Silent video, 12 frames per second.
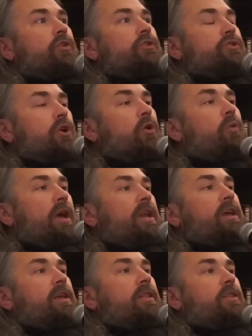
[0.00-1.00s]
There's no way
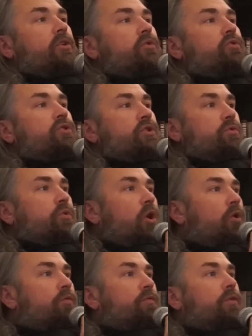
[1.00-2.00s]

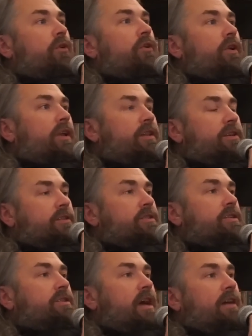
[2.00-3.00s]

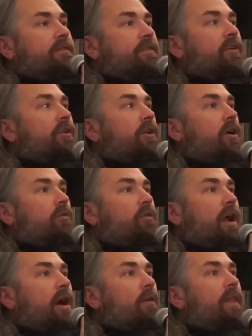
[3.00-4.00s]
to divert
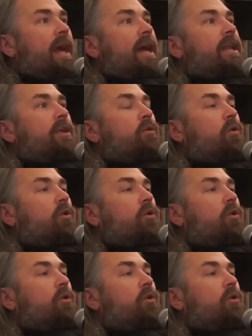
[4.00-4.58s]
around that in